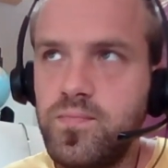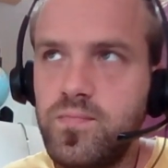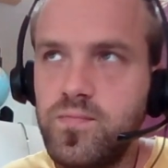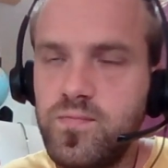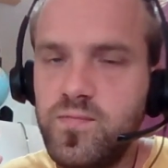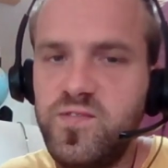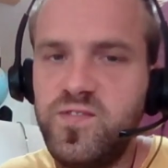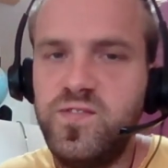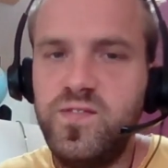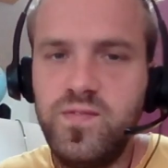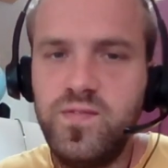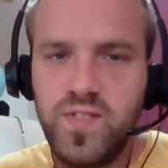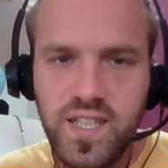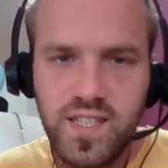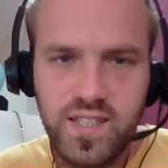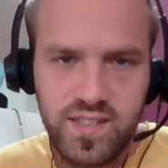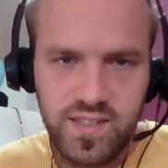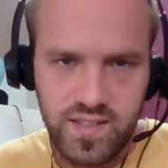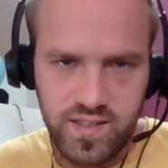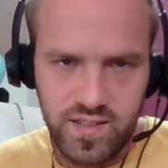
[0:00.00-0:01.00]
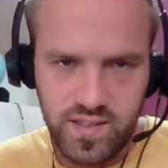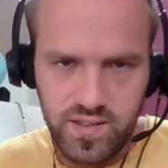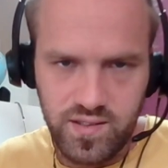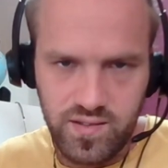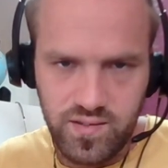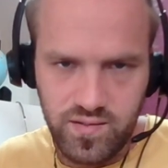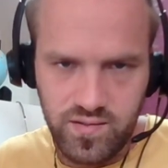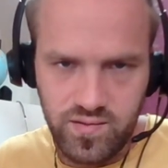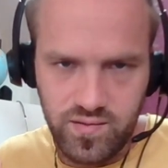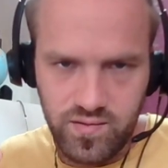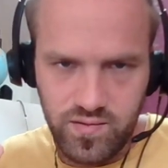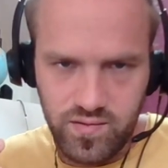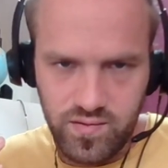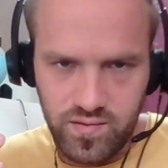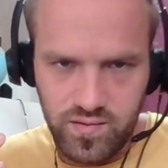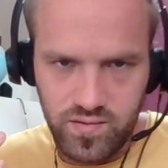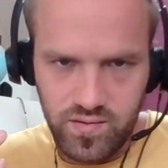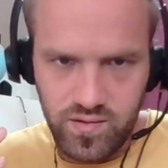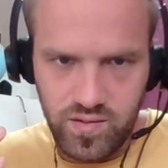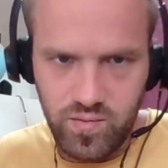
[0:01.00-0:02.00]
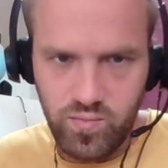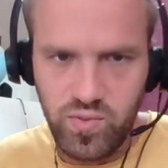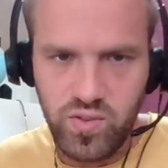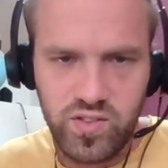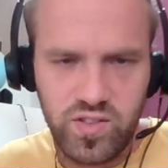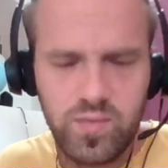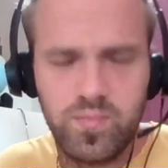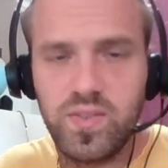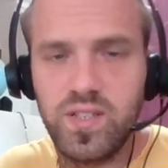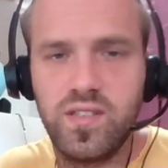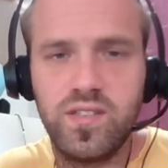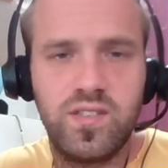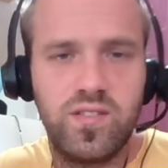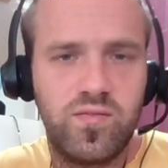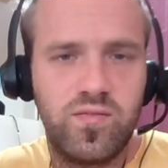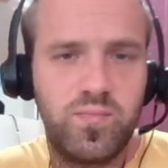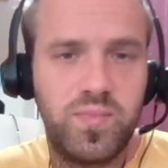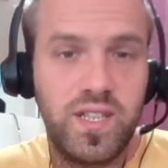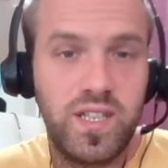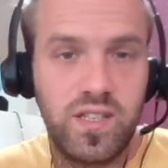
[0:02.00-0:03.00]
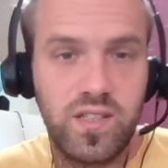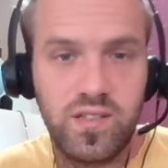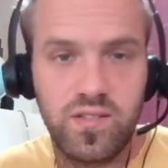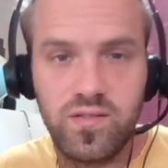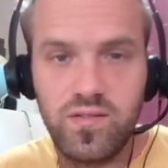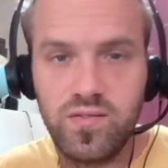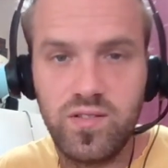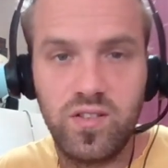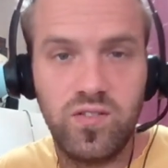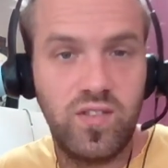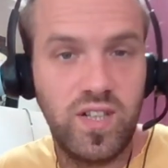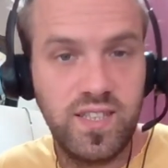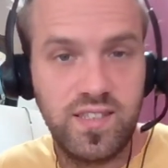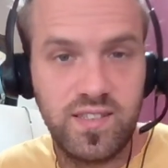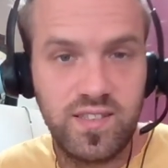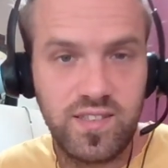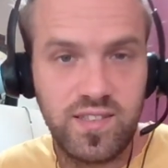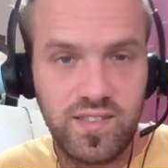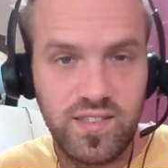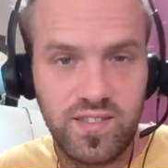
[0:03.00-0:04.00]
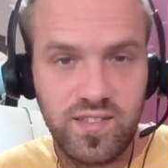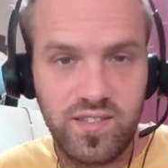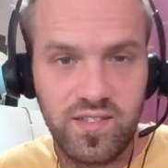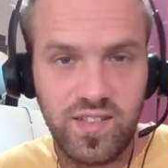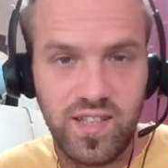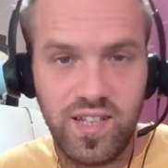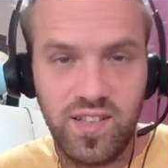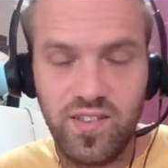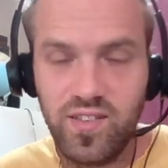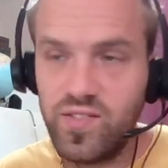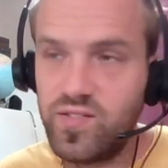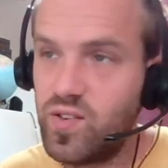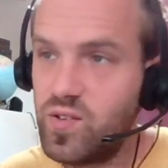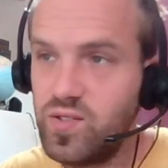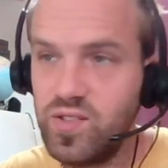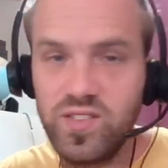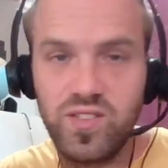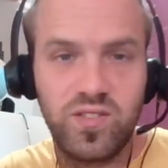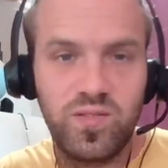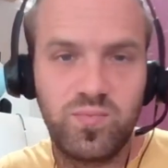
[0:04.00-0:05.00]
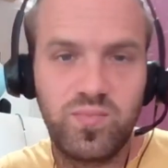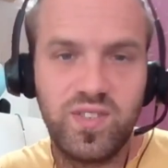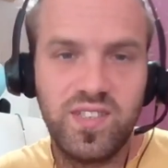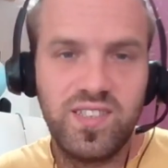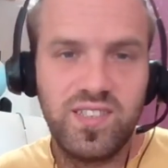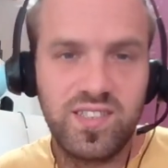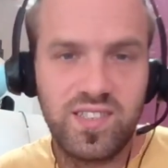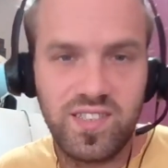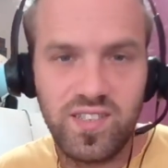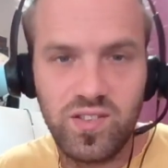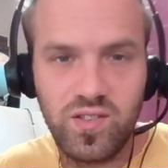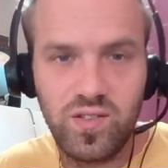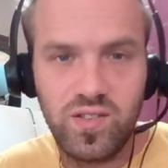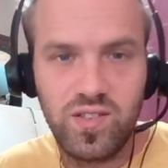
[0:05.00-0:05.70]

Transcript: facing the possibility of being arrested, okay, and thrown into a prison cell,